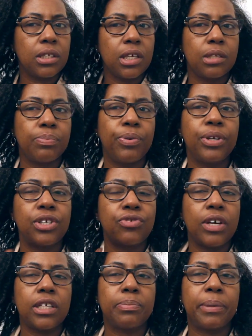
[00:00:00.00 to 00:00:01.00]
It's pretty
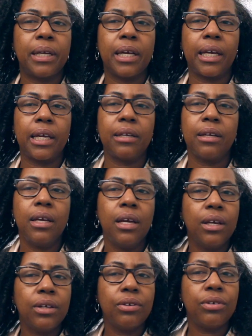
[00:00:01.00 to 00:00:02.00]
stretched, but it can,
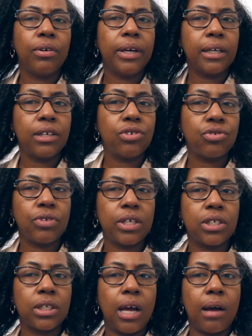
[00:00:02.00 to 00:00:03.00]
you know, it can
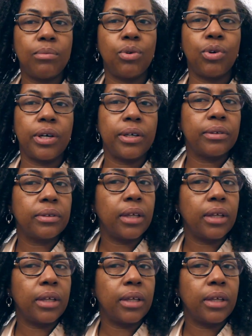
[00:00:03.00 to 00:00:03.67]
stretch a lot more.